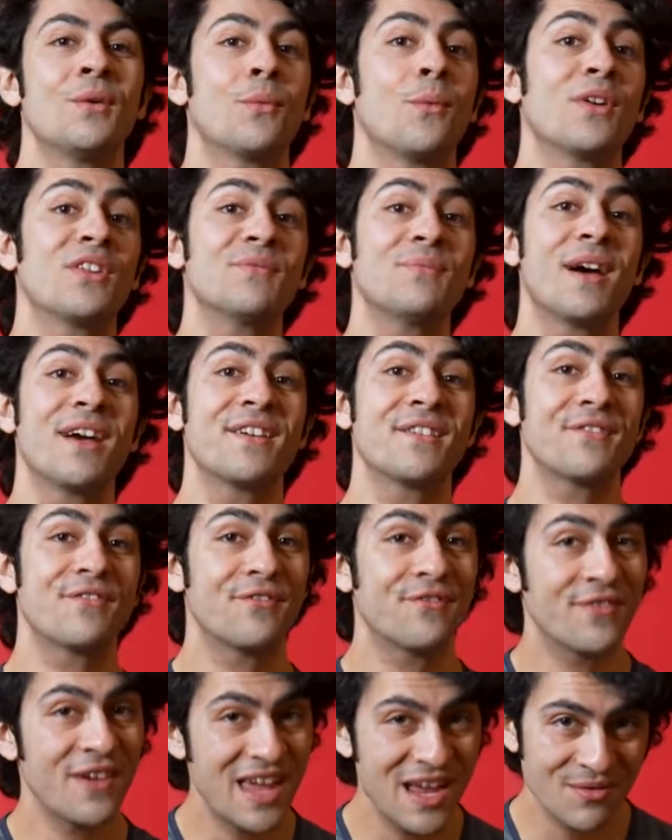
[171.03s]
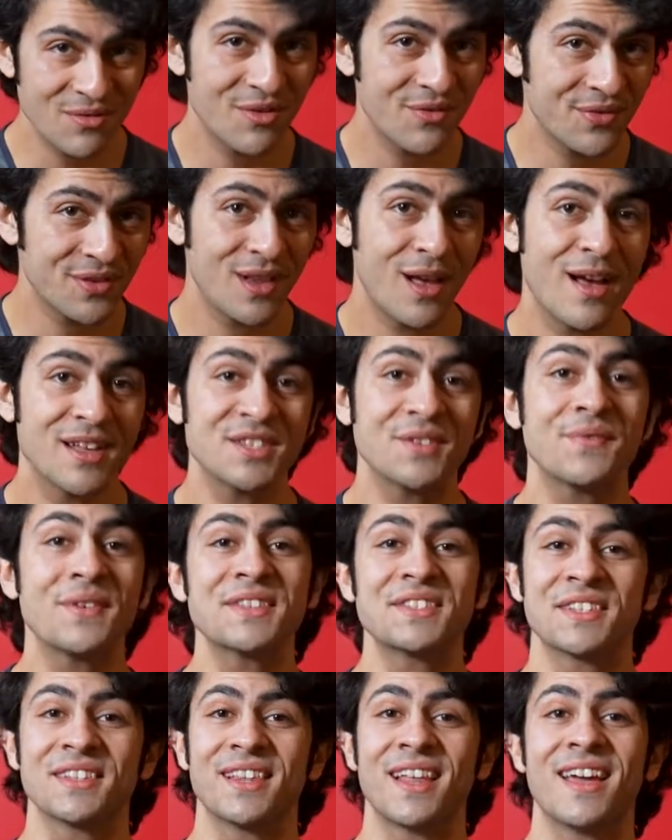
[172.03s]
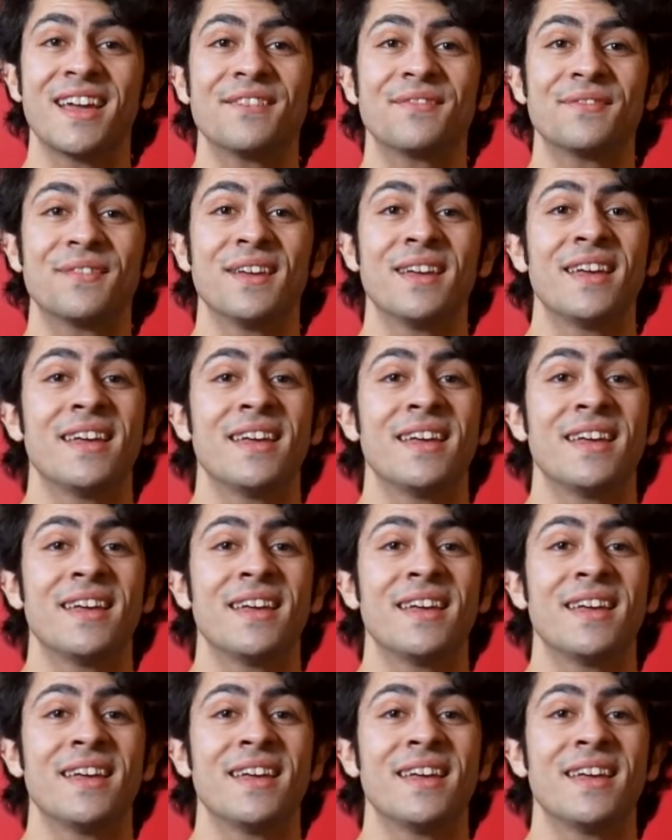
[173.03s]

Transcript: One of my favorite philosophies in life